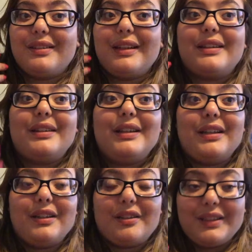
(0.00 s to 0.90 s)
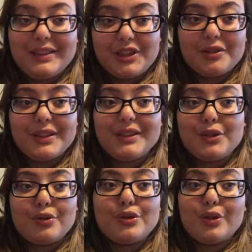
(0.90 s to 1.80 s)
that they are entering
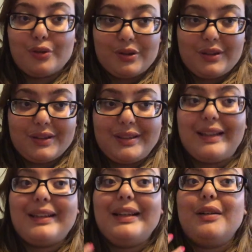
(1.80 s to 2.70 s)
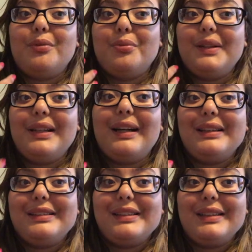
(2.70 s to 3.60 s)
into adulthood, that they're
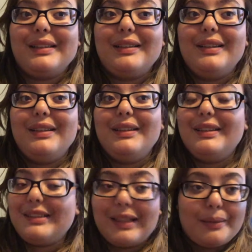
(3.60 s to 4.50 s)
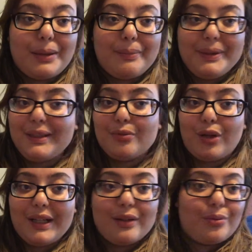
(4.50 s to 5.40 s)
realizing it's not about being
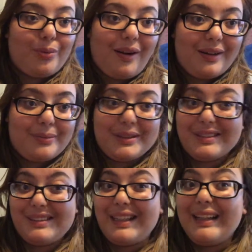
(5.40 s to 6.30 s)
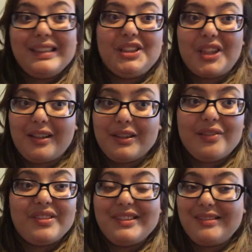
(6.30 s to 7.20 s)
right or wrong because any child,
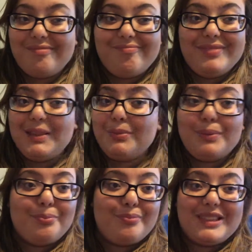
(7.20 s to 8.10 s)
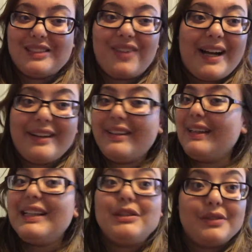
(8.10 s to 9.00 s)
even even Savannah
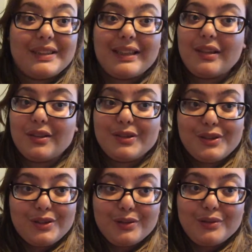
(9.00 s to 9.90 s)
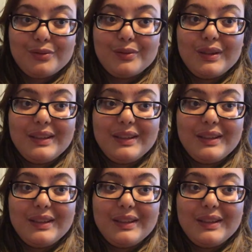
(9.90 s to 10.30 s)
and Adrian that are two